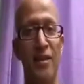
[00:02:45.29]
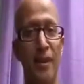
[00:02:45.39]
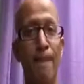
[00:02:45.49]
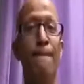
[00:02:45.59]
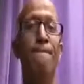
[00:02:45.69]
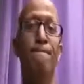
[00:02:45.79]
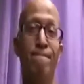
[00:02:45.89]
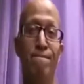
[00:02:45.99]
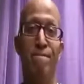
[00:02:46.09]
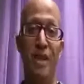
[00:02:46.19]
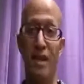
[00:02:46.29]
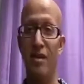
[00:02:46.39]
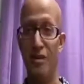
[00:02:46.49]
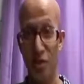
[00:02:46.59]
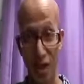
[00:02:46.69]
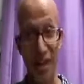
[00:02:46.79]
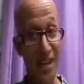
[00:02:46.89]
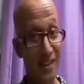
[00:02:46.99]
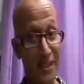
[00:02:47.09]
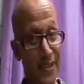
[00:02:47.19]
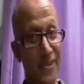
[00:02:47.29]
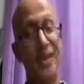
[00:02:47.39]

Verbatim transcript: you get hit.